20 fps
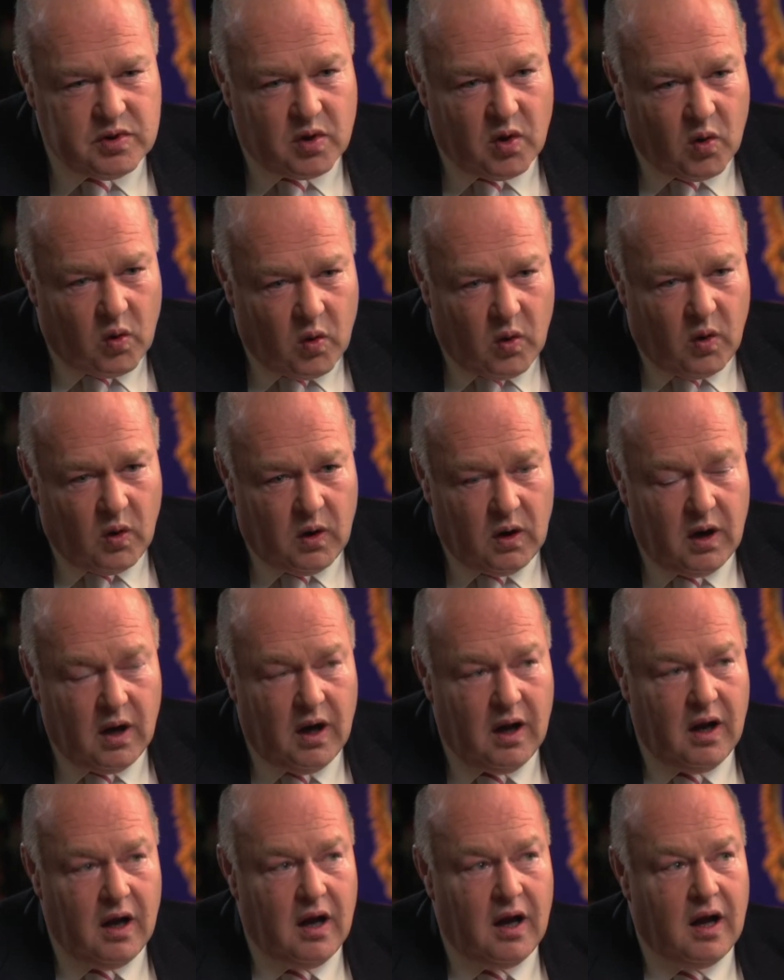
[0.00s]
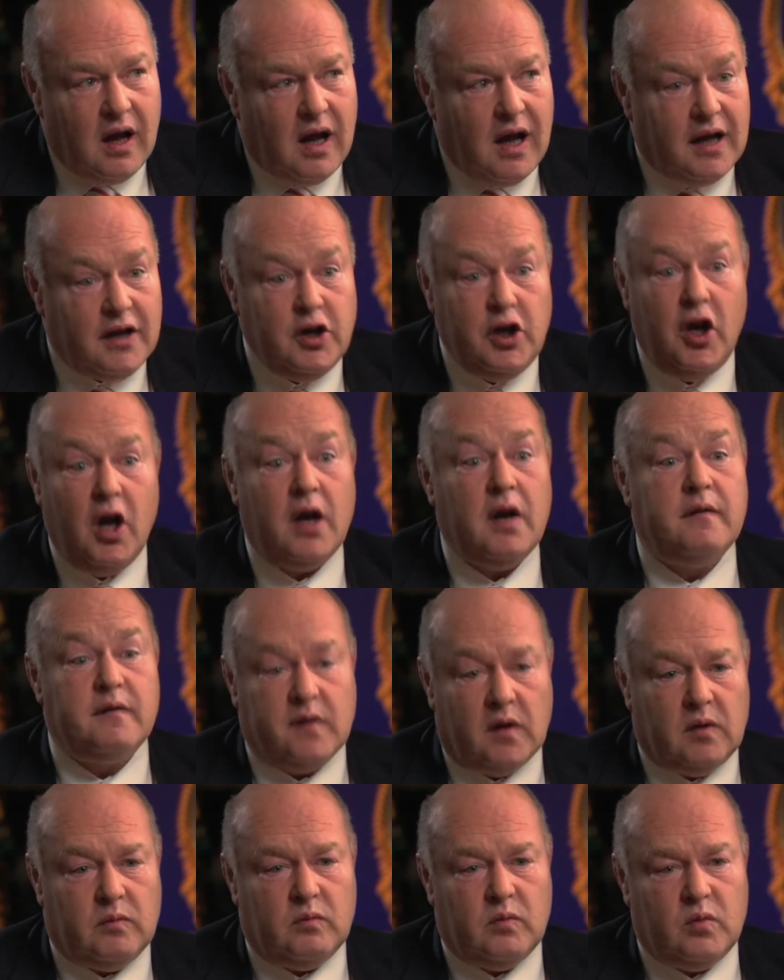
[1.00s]
at all, and none of
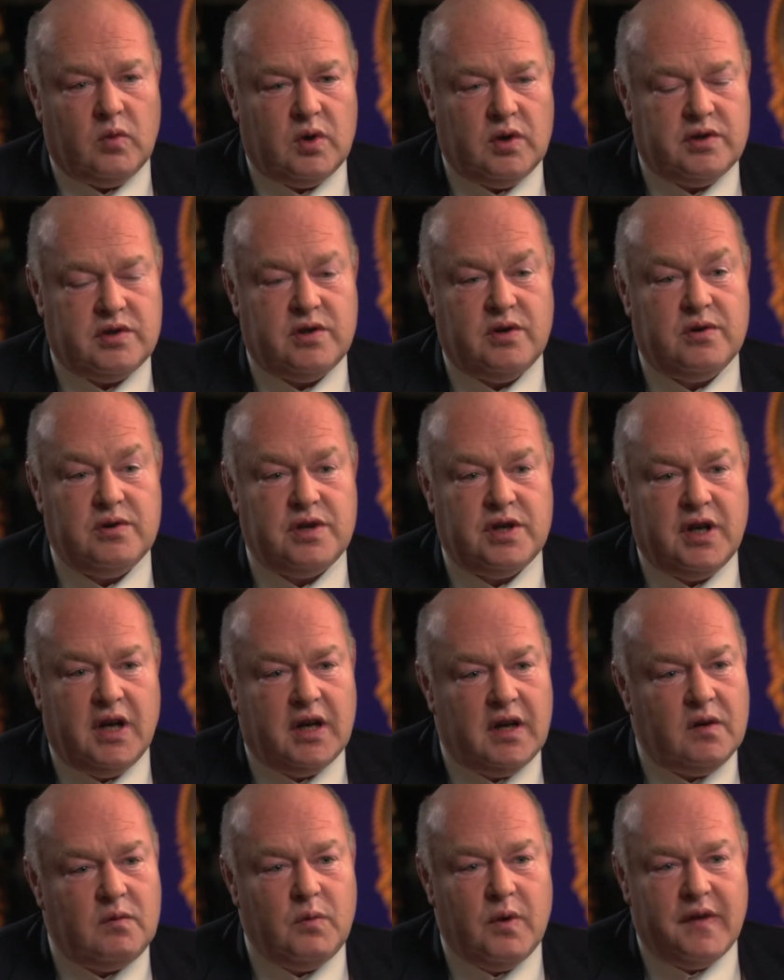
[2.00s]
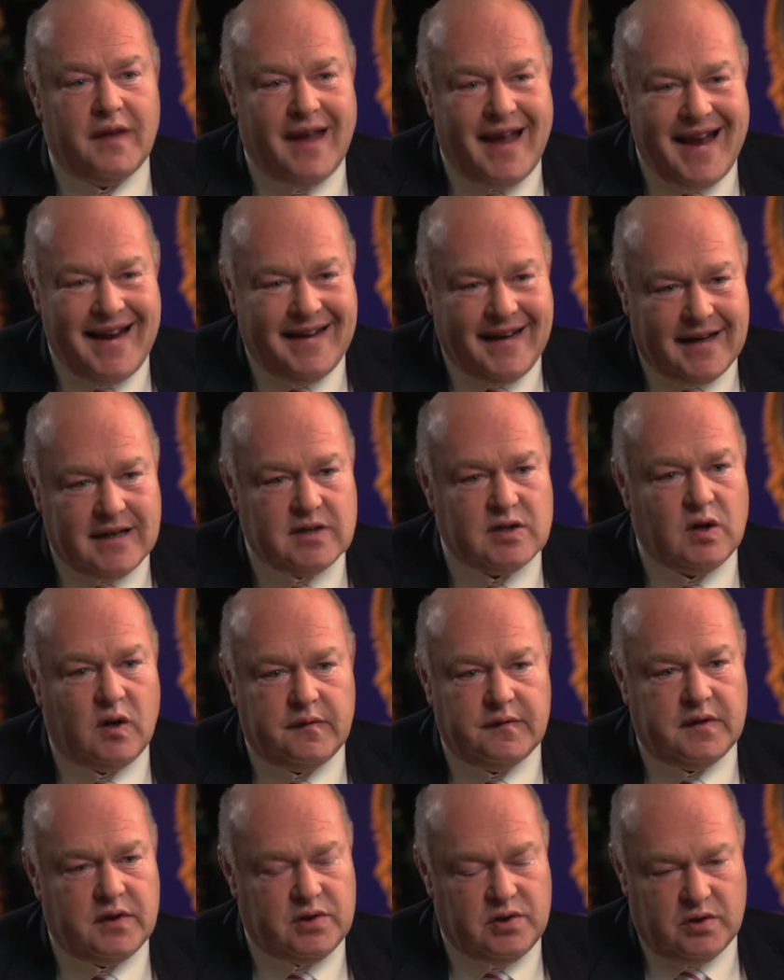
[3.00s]
them were associated with any
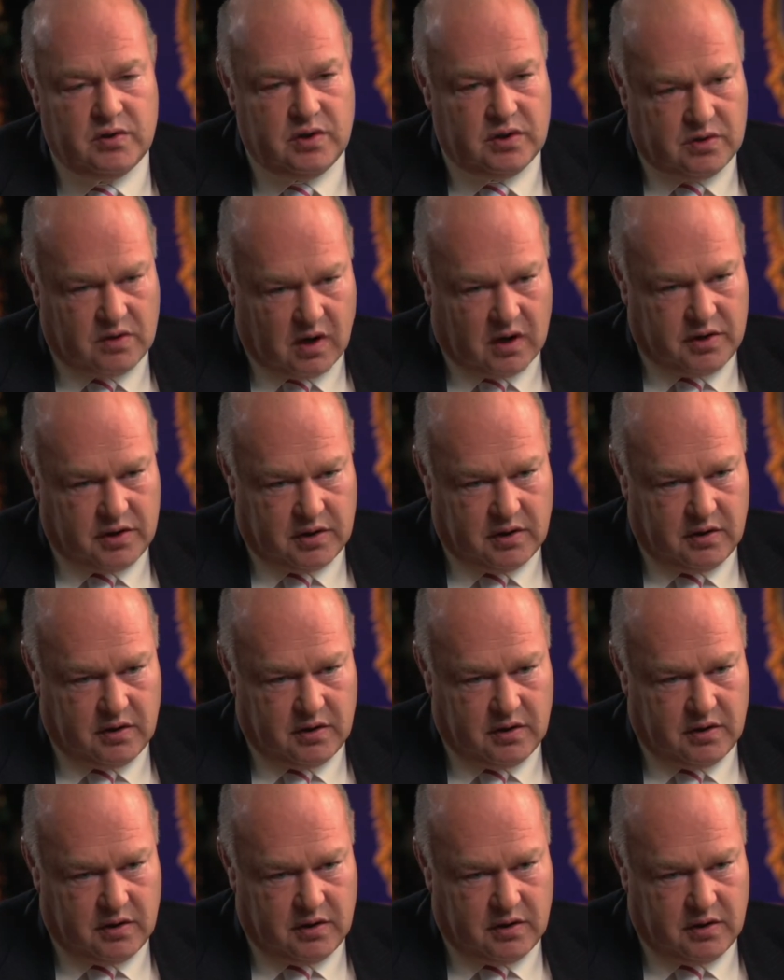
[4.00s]
soft tissue destruction.